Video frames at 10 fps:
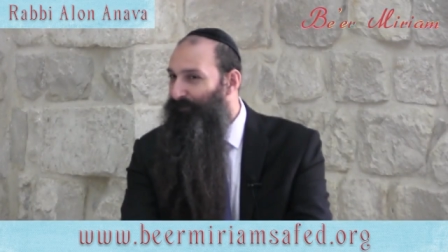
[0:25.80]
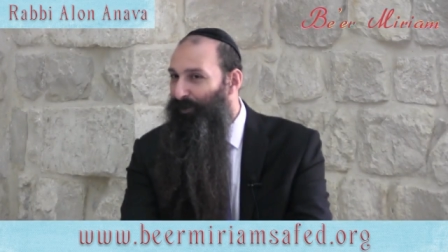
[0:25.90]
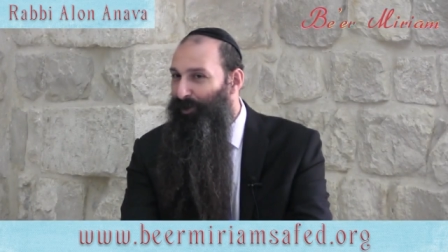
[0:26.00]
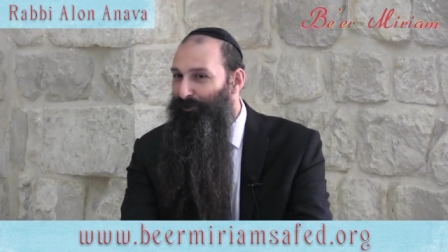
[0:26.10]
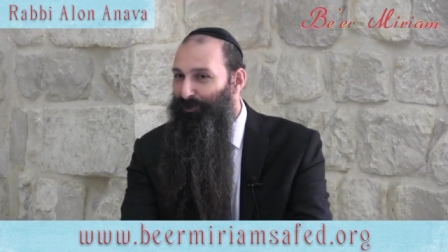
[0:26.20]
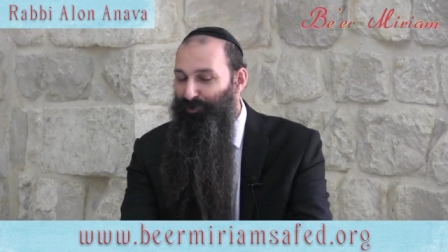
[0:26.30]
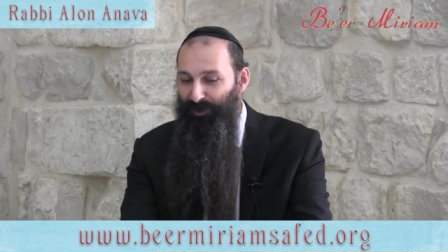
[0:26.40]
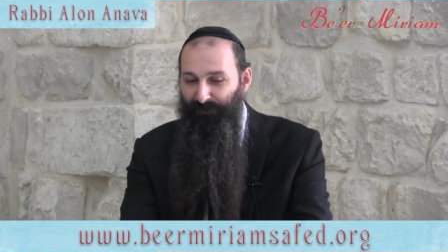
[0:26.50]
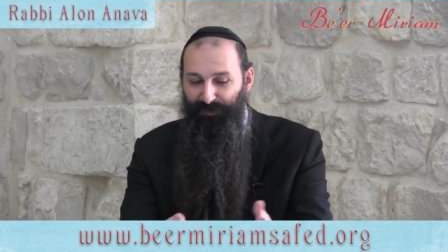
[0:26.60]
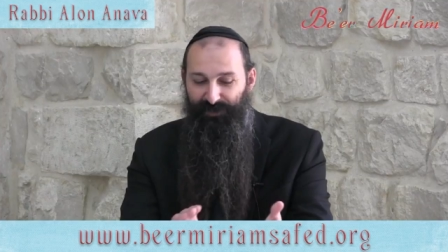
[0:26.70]
follow the
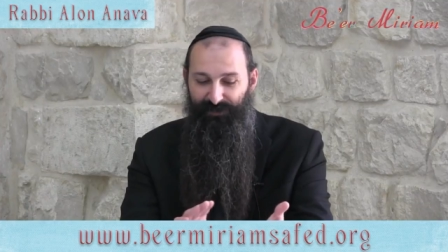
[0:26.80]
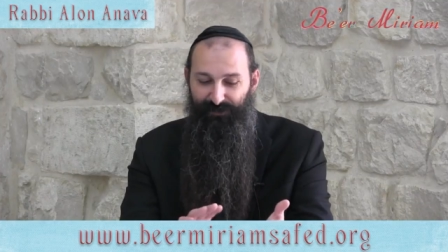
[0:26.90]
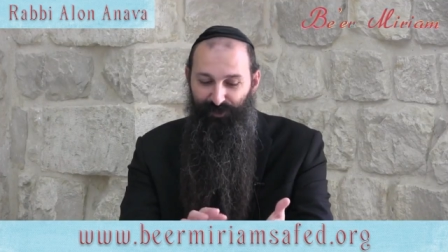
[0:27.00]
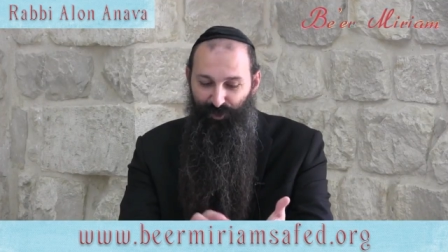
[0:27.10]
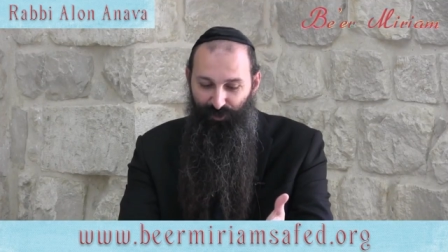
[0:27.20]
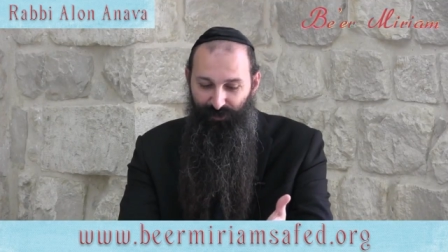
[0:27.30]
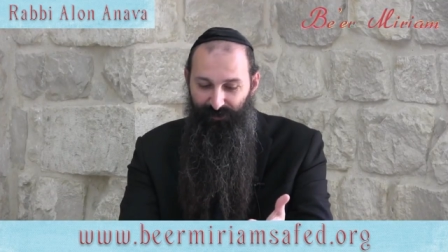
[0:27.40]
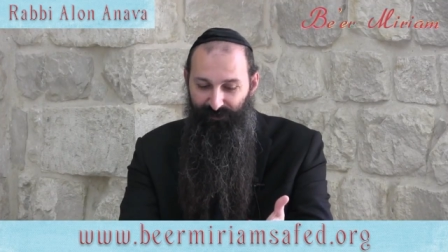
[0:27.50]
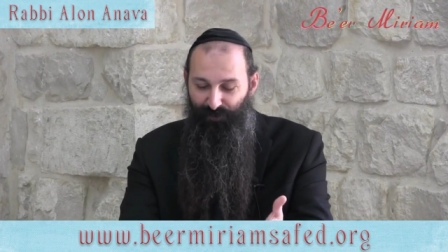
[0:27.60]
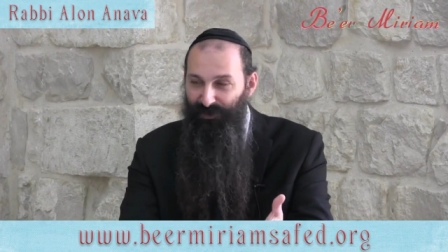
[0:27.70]
trips,
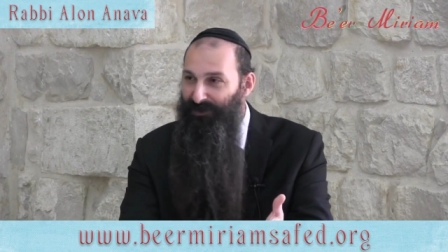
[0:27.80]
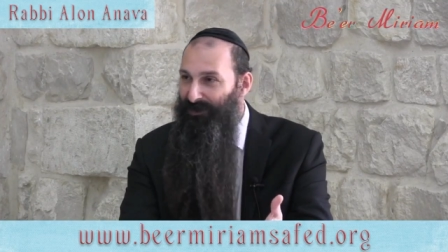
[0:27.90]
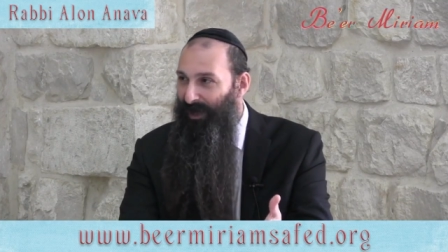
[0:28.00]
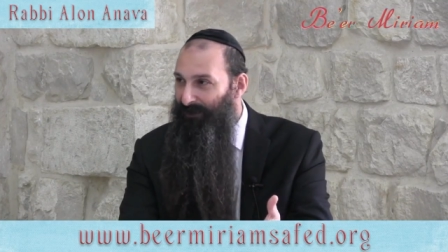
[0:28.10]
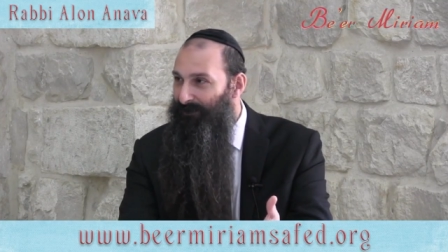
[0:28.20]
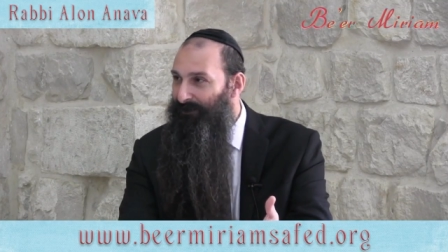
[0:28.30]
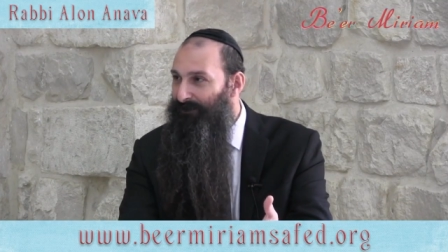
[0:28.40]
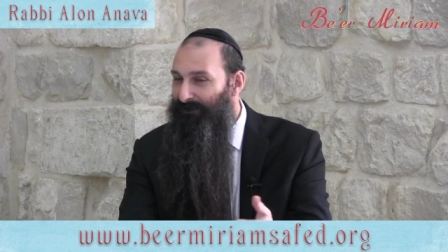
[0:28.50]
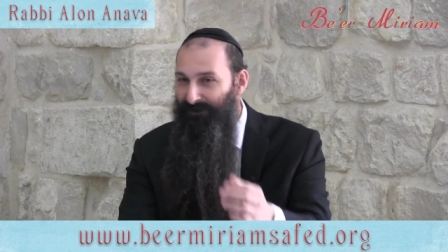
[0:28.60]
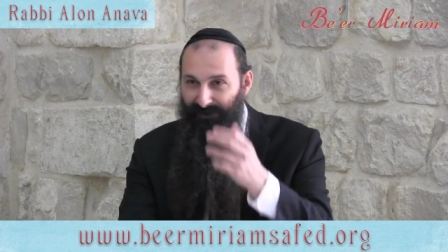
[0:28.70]
June was
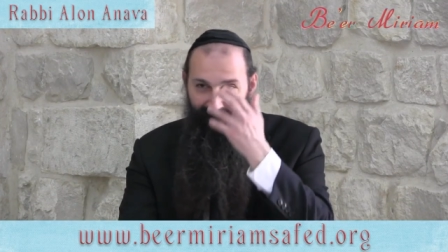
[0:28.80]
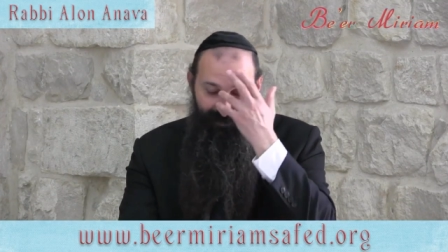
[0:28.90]
London,